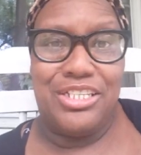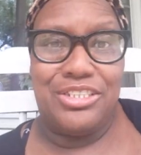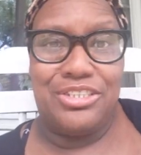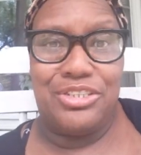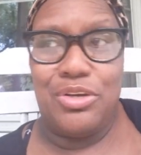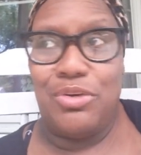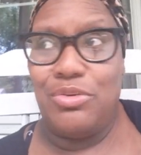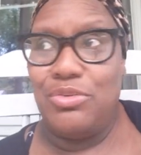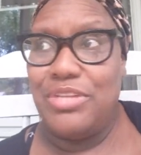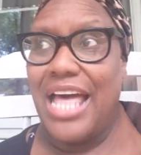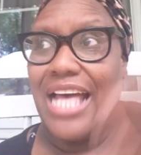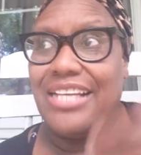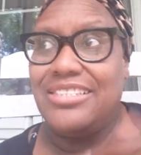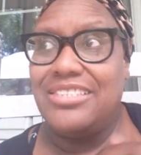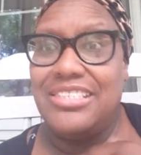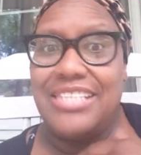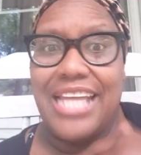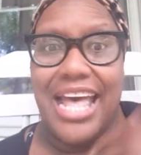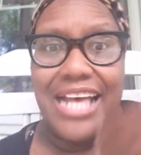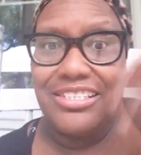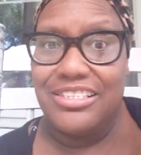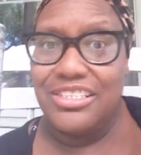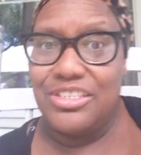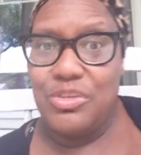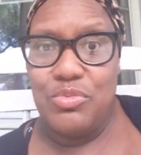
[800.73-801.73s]
so that's
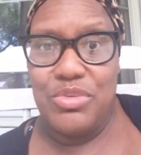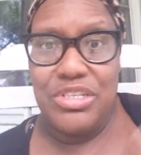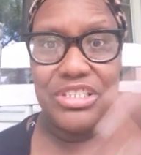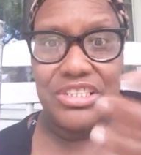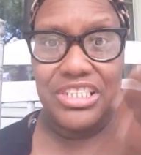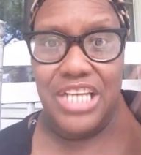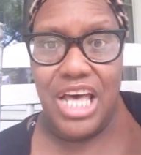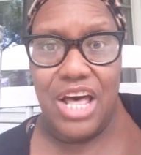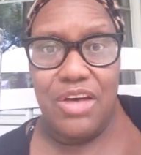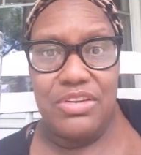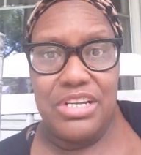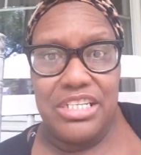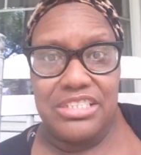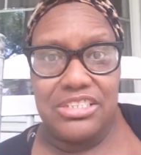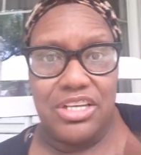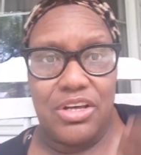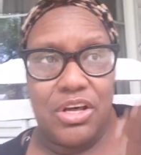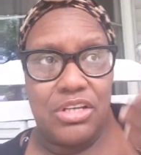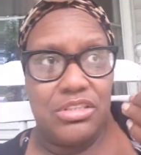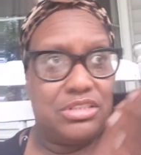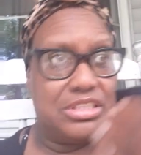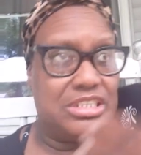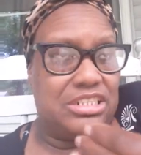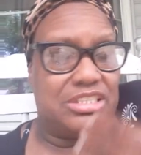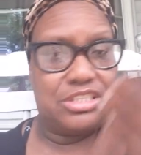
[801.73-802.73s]
that's the result. It's
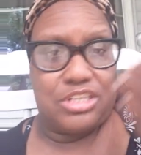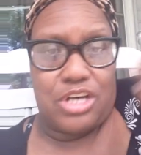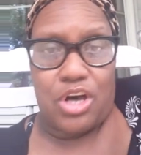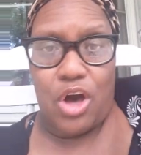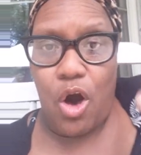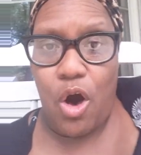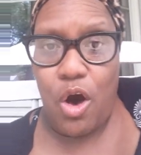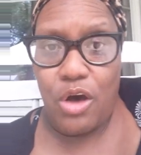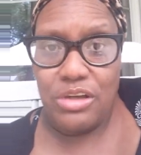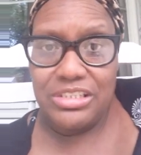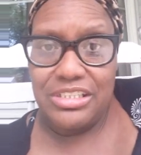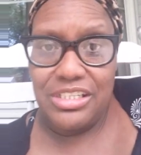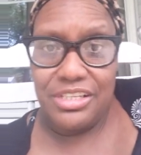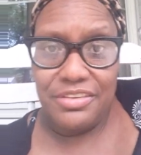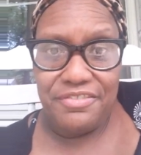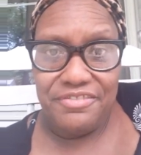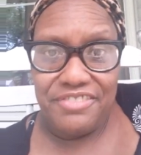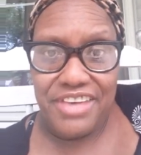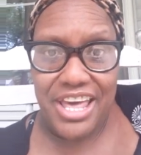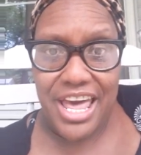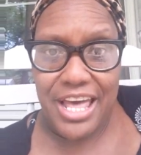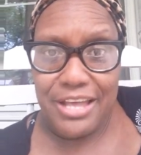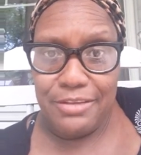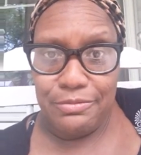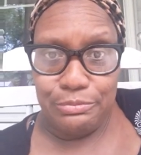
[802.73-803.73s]
it's cause and
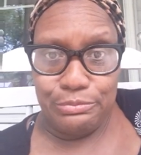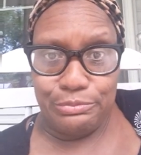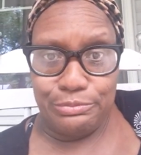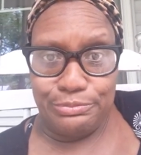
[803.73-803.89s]
effect.